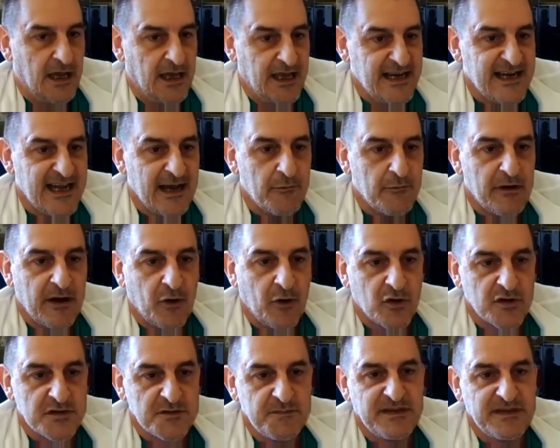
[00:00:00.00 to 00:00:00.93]
in our
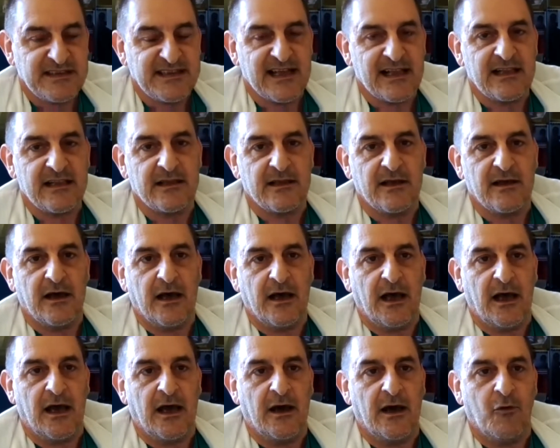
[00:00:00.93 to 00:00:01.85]
hospital,
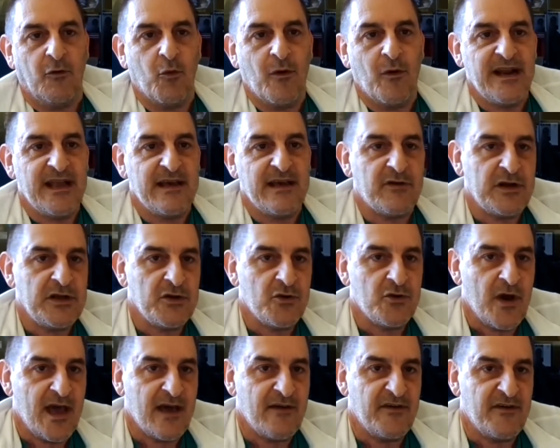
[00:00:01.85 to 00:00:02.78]
whenever
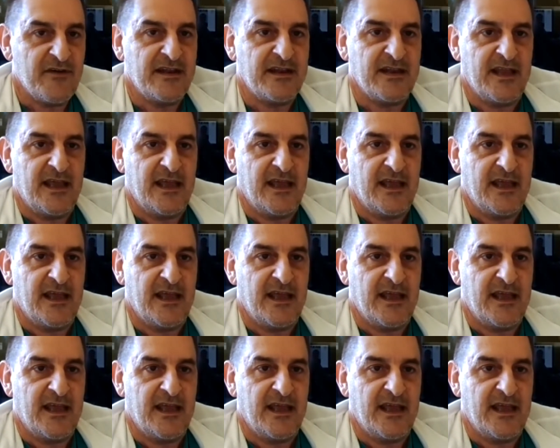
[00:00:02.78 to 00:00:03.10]
you have a